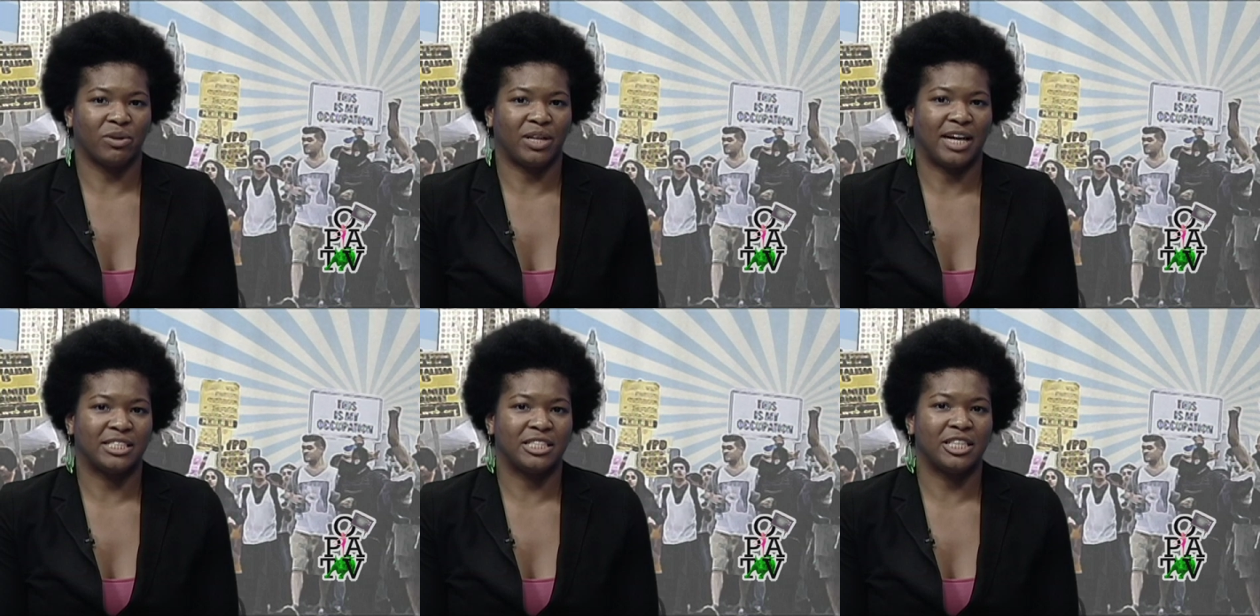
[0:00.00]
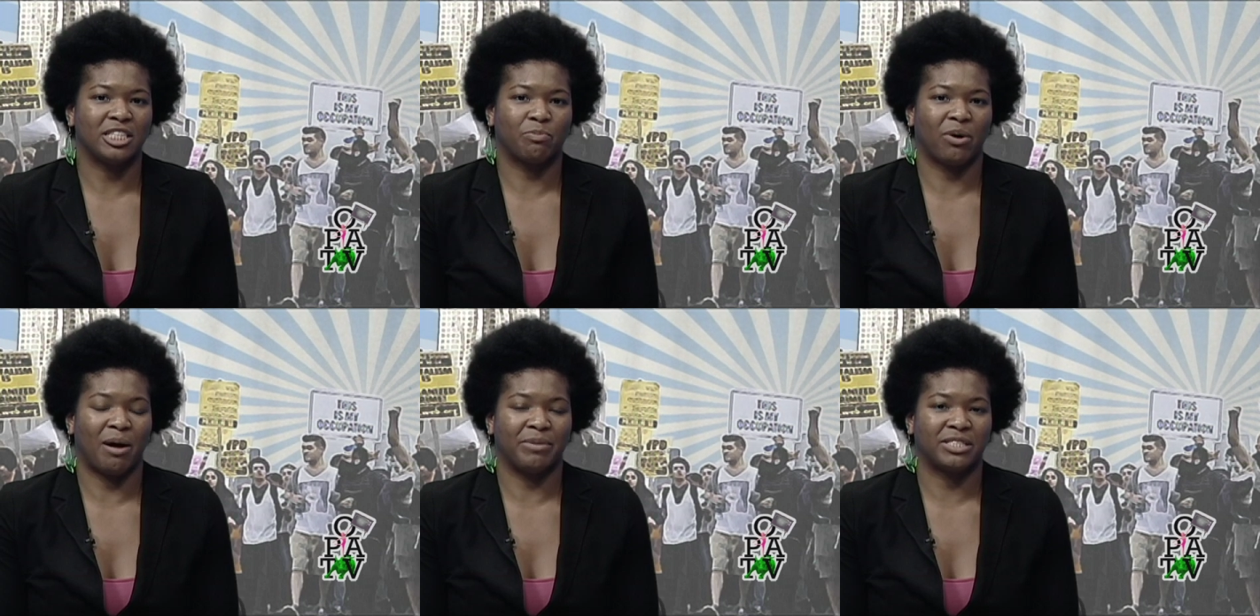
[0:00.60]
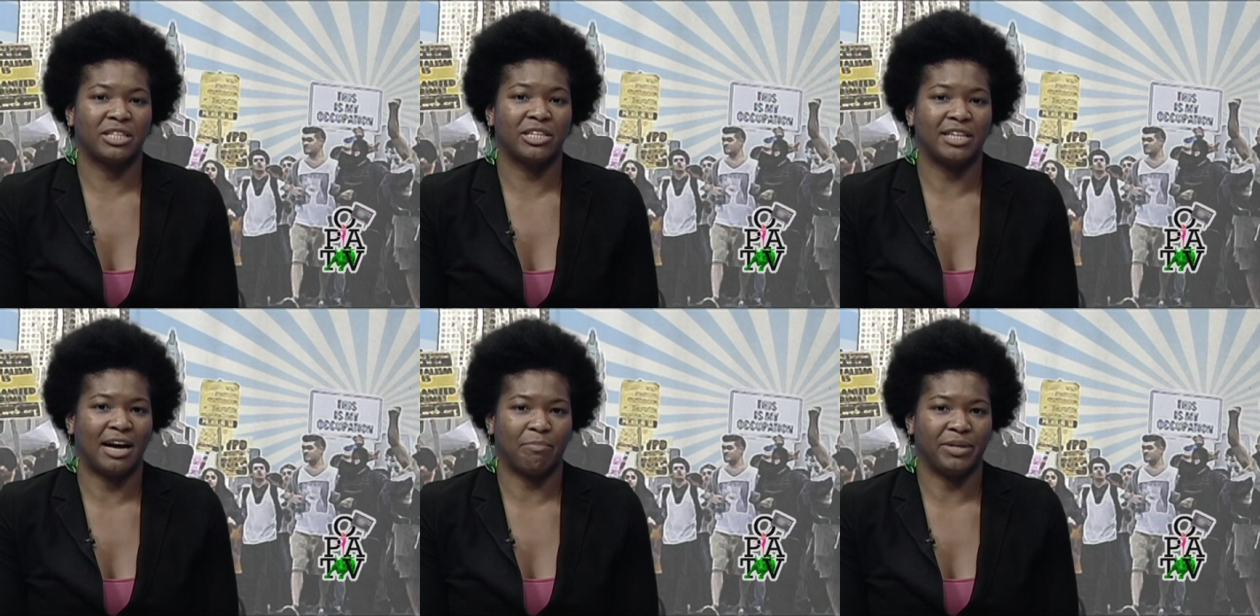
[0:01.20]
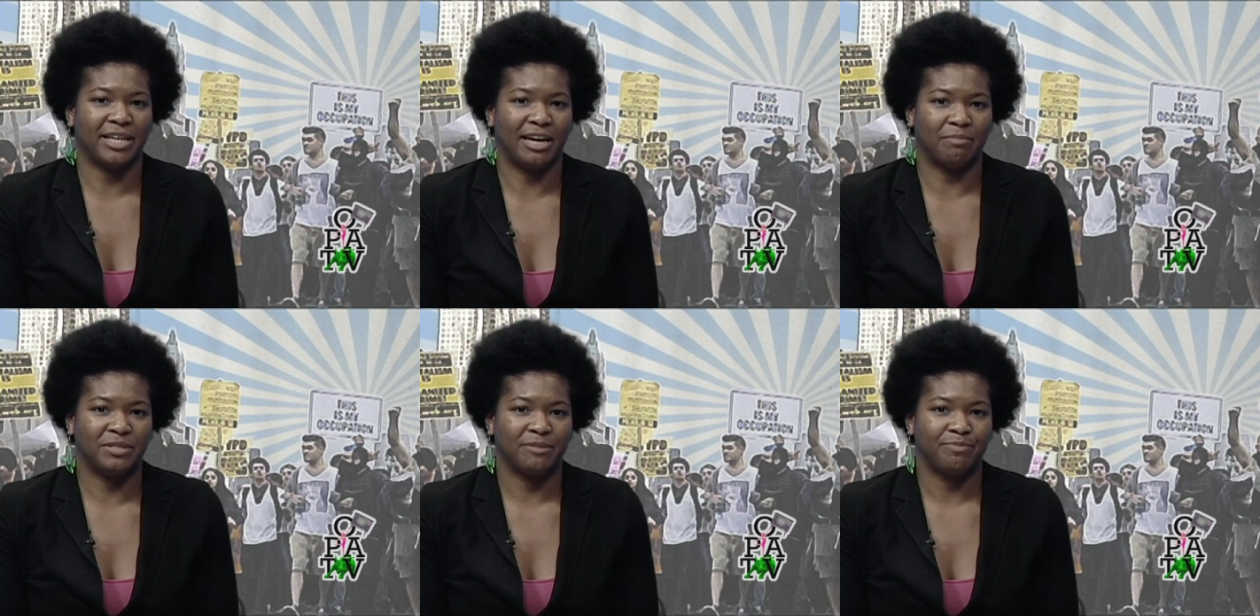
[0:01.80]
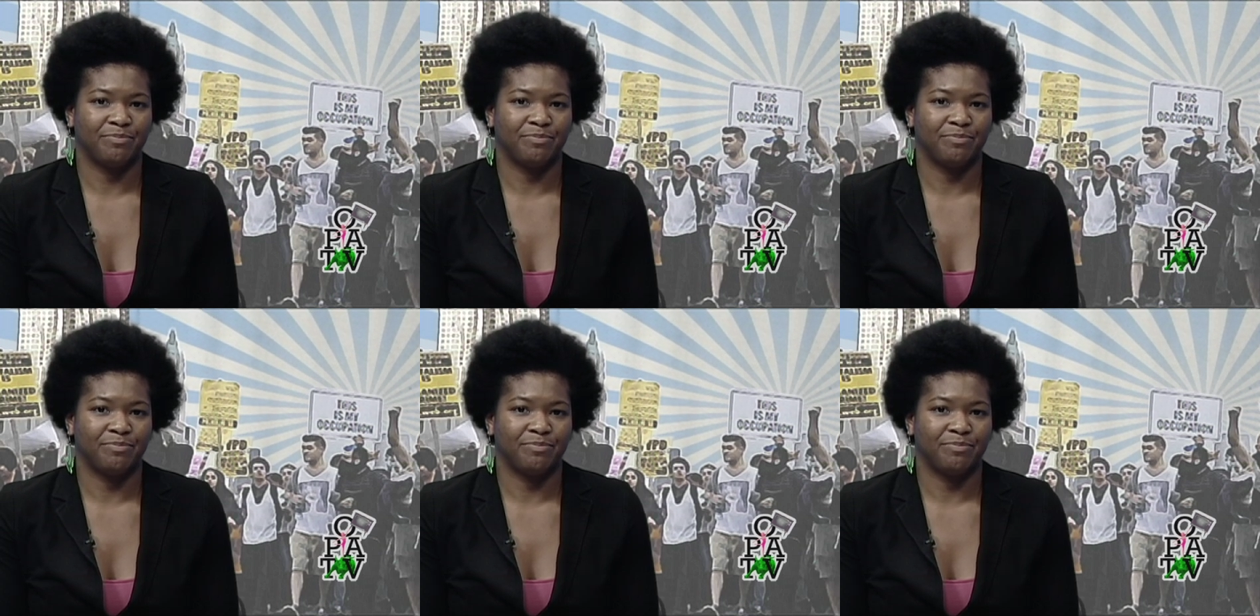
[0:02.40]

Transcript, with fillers: realized this promise could not be kept.